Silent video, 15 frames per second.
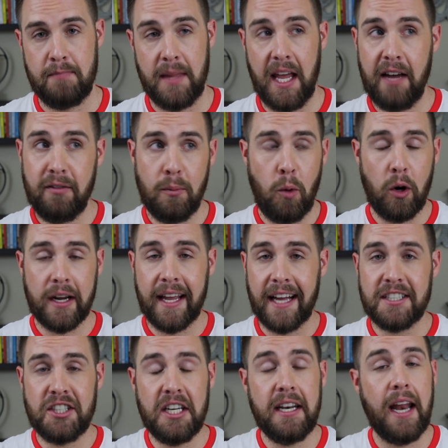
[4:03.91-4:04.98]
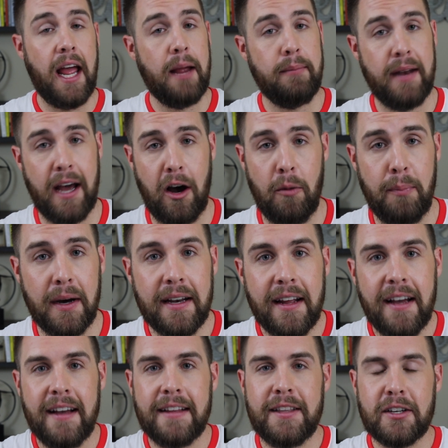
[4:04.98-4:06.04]
They have a more catchy name now, but
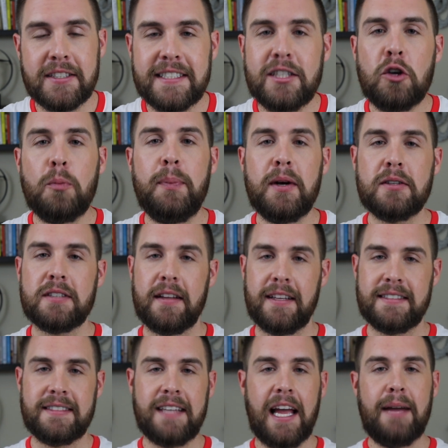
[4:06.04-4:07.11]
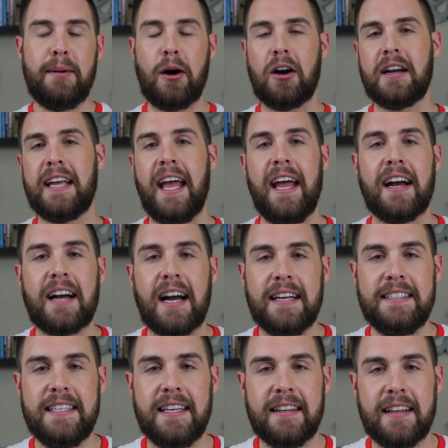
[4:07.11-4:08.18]
they're still built on the same archaic
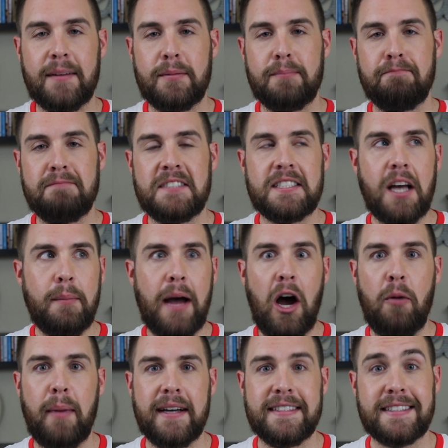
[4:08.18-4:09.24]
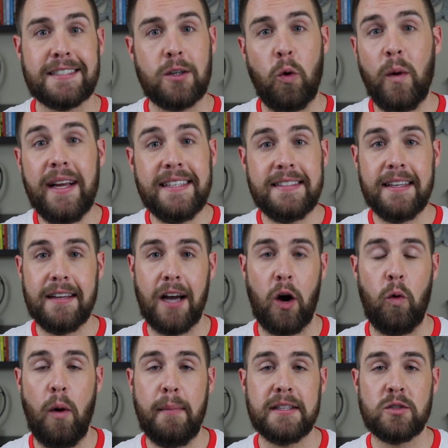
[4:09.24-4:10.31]
idea that somehow by squeezing a
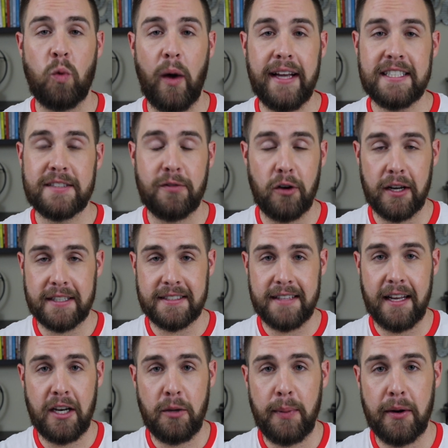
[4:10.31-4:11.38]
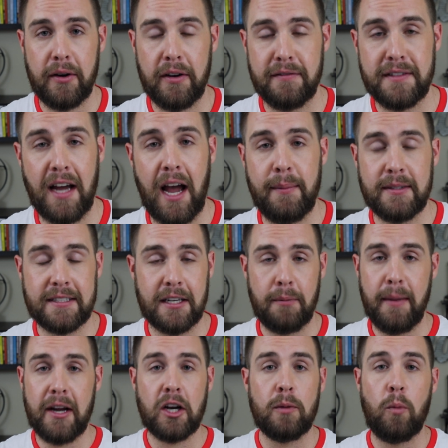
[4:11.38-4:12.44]
woman's waist for an extended period of time, it's gonna
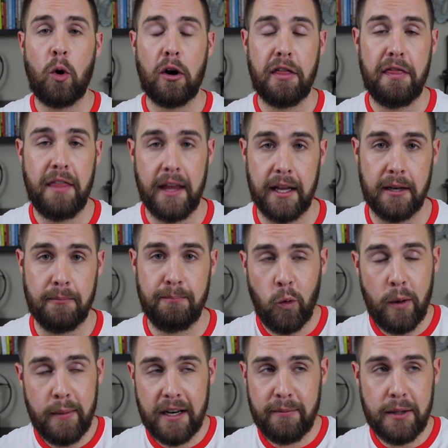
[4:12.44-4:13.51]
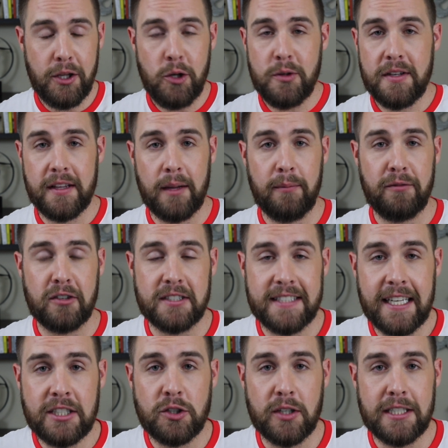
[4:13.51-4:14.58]
make her more thin. Women have been using them for
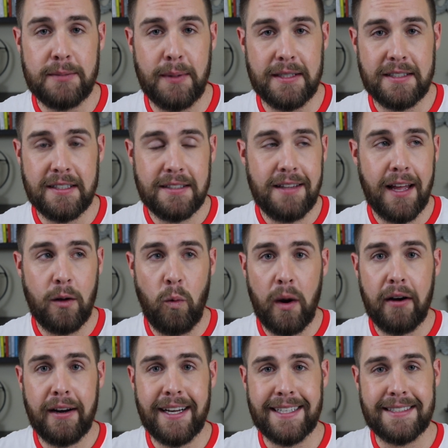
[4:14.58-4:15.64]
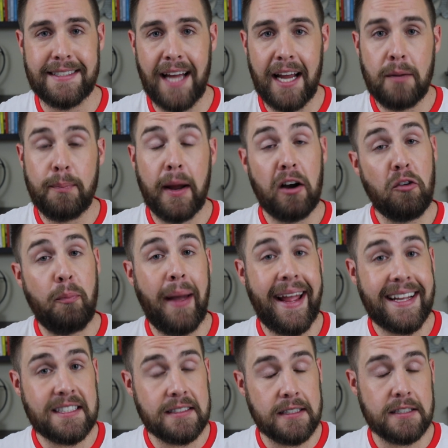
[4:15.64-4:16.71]
centuries, but just like wearing a tight pair of
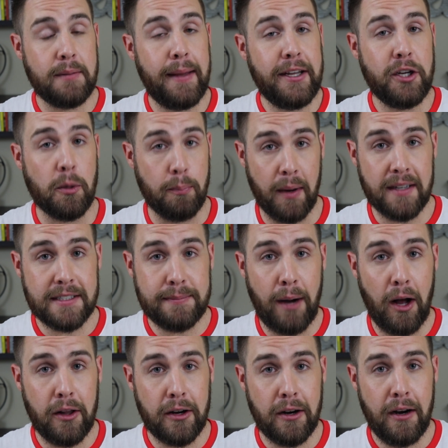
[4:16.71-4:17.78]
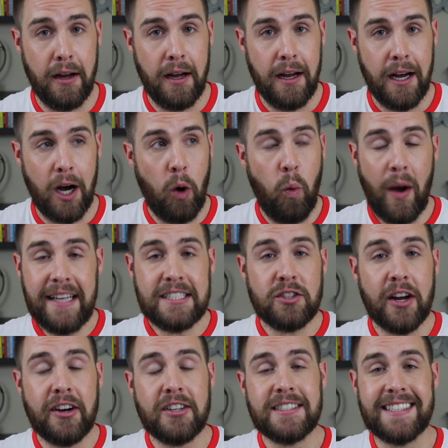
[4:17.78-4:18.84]
pants doesn't make your butt smaller, a waist
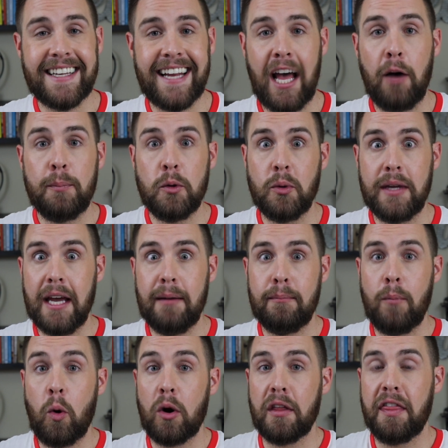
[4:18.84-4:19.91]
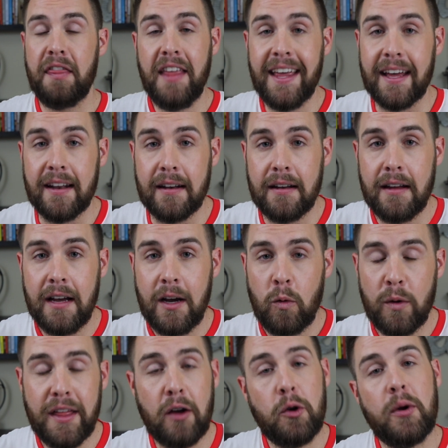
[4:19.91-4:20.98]
trainer isn't gonna help you get more thin
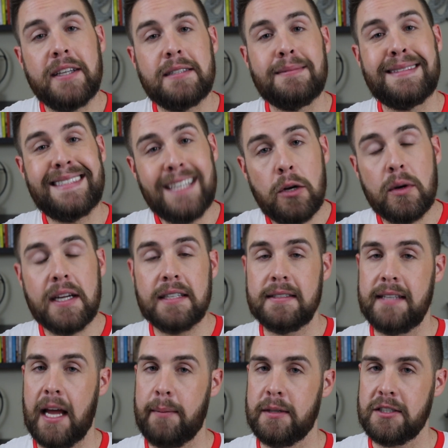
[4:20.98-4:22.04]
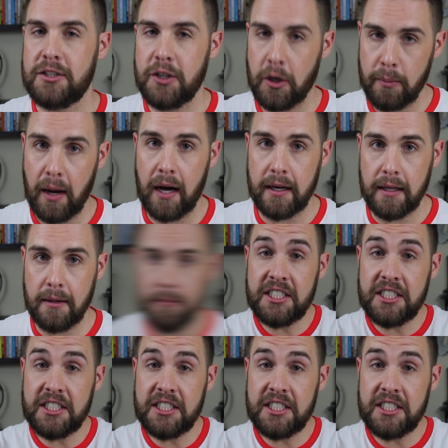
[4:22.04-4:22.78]
without doing some serious damage to your body.